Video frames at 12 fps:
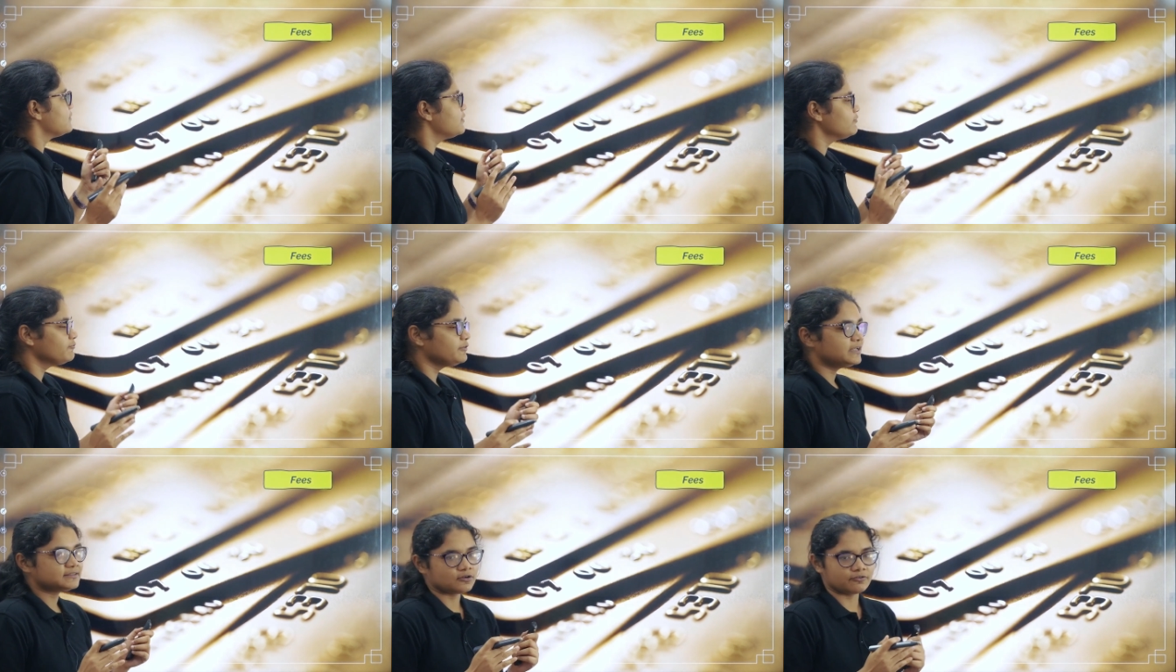the
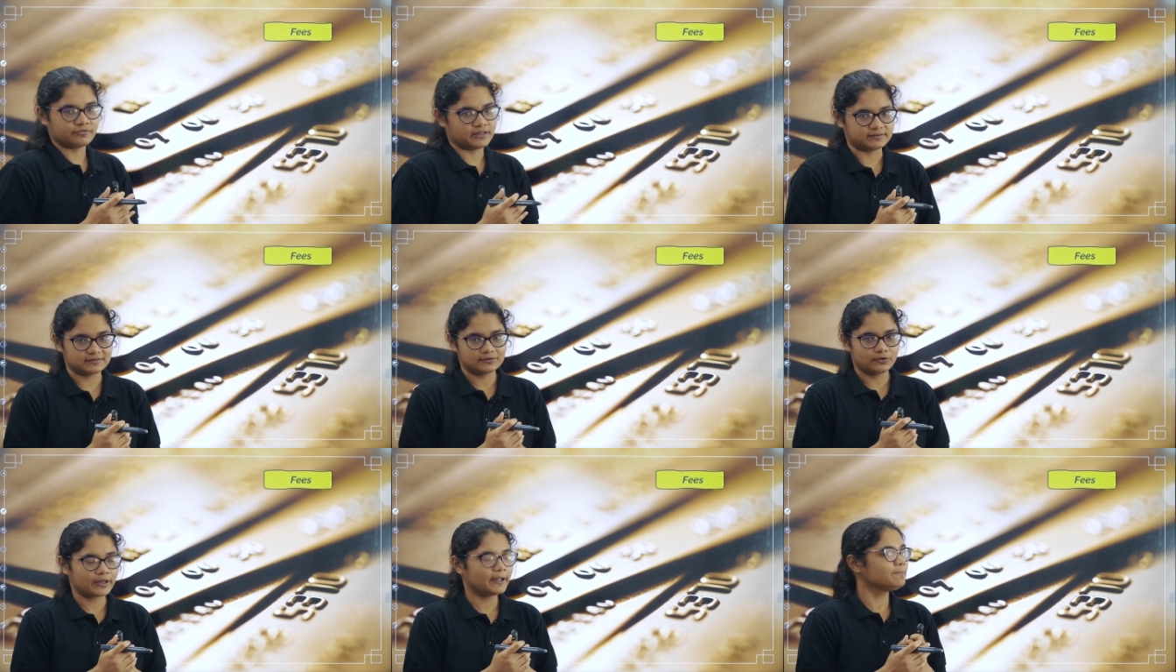fees of
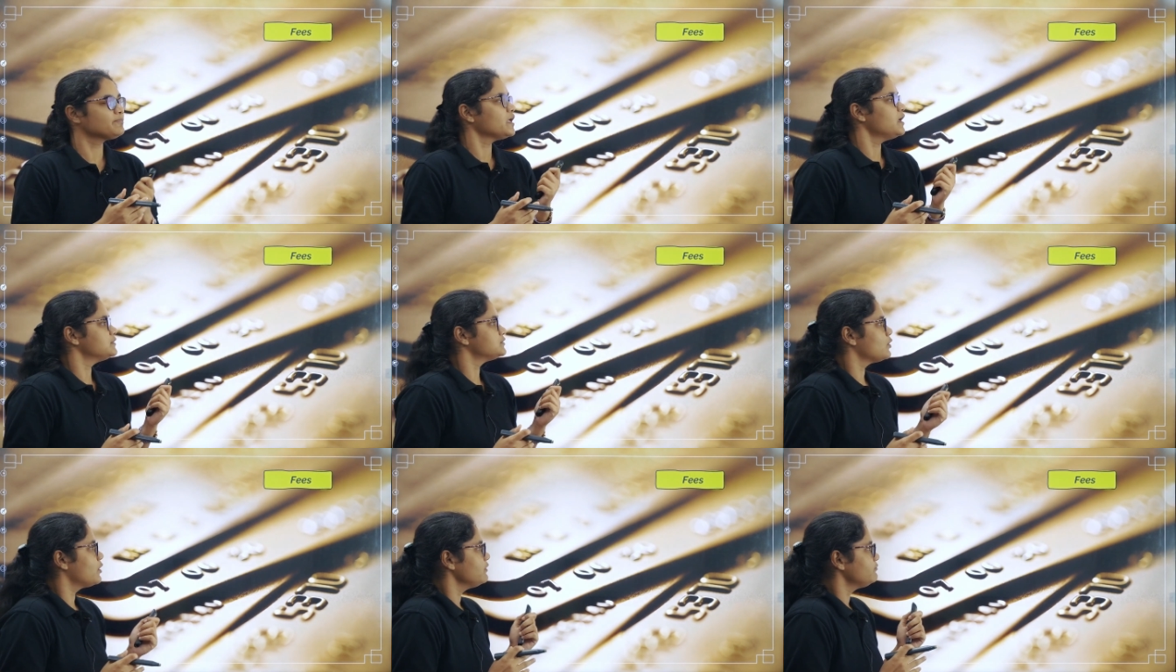this okay
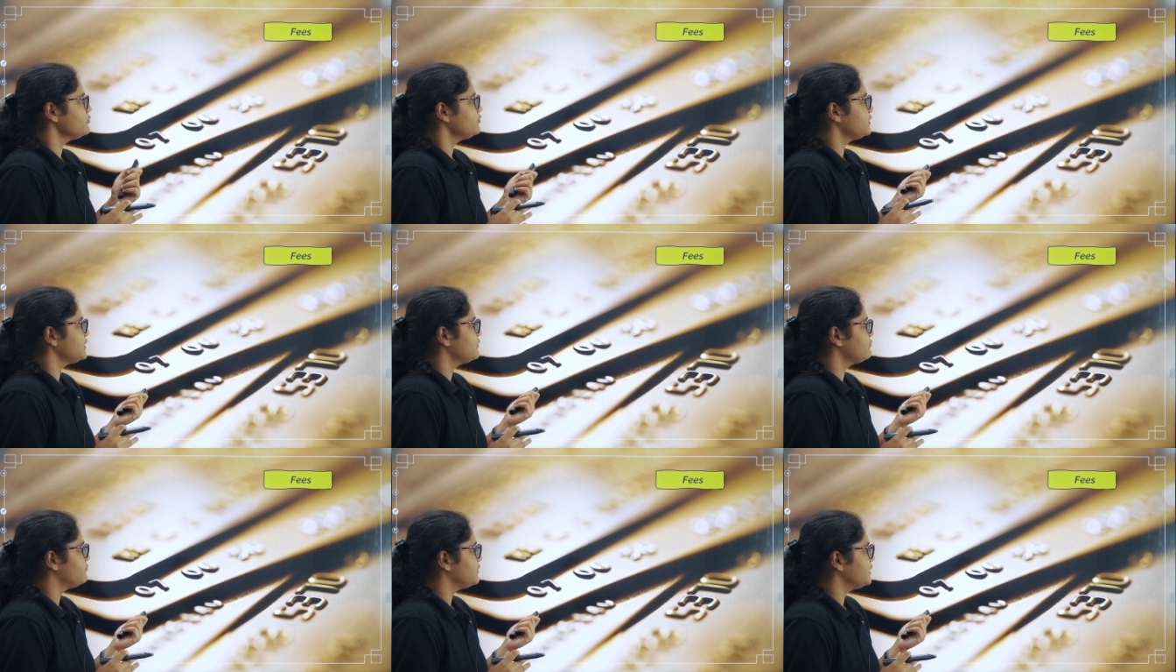so if you see
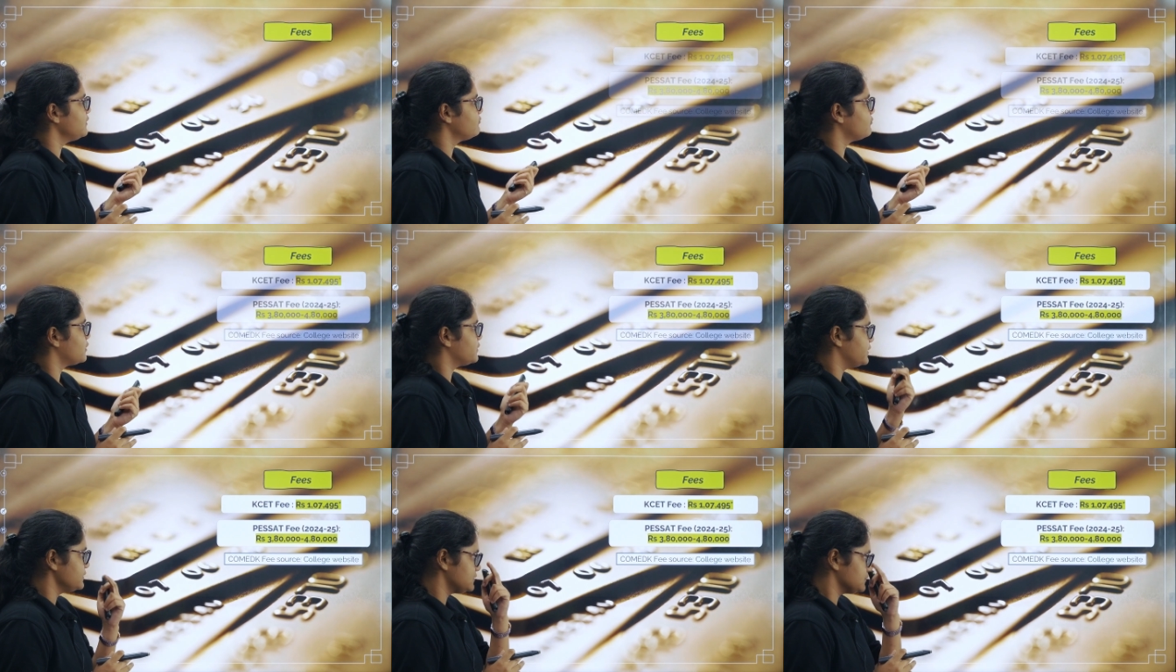the fee for
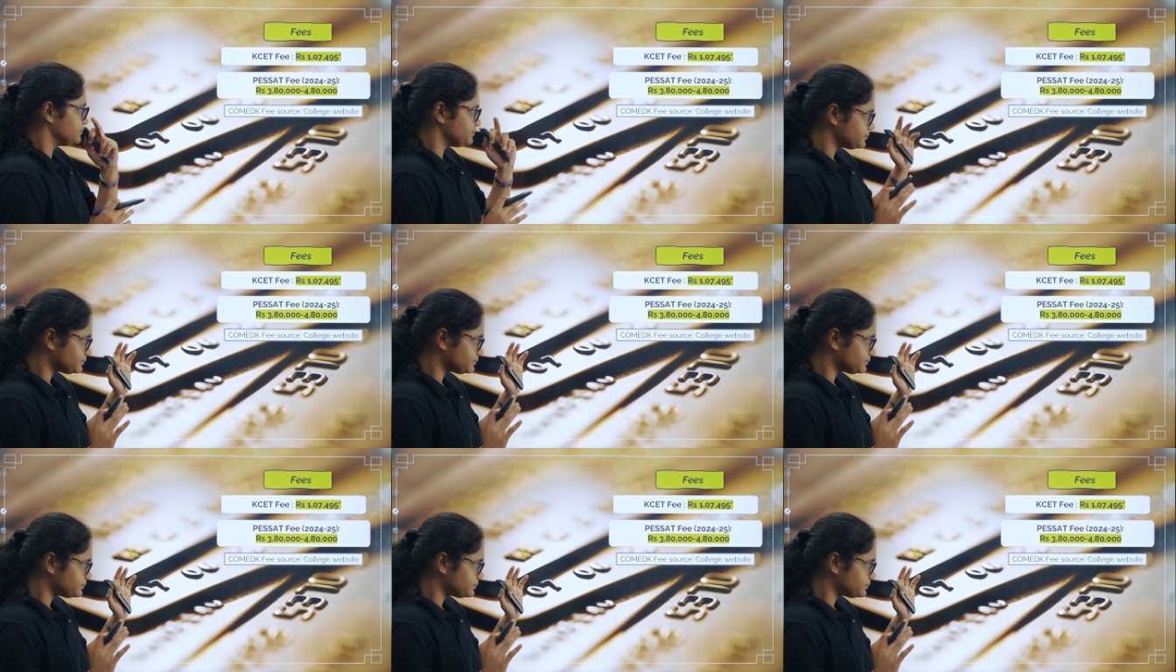this